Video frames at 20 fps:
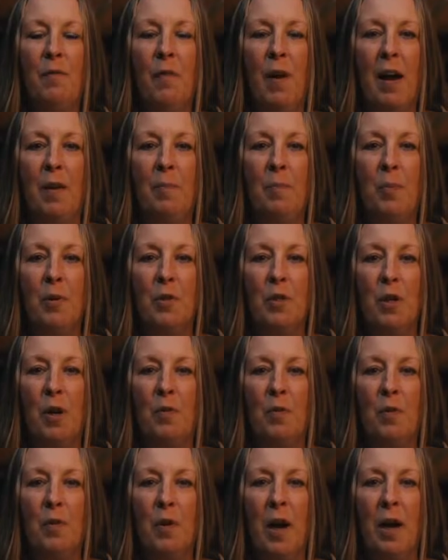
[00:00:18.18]
five Bordeaux
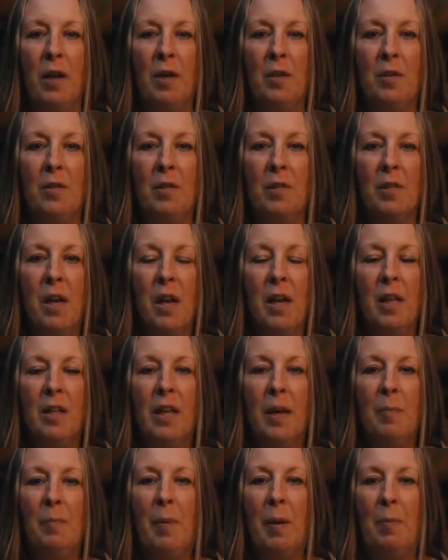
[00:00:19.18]
varietals,
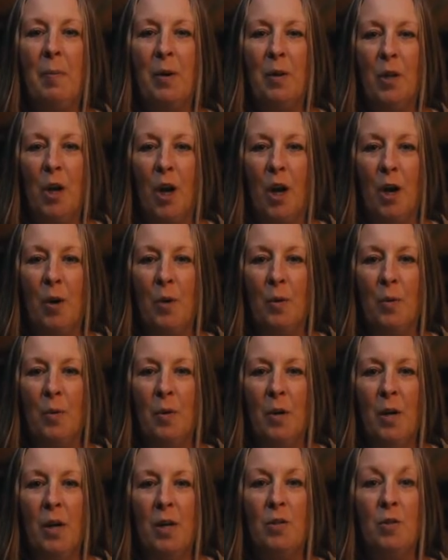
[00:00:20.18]
led by Merlot,
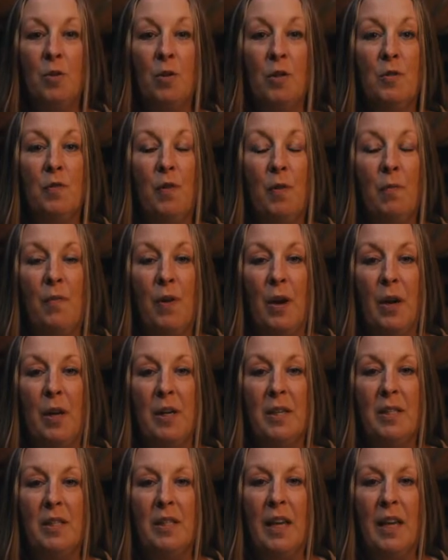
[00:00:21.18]
sourced from various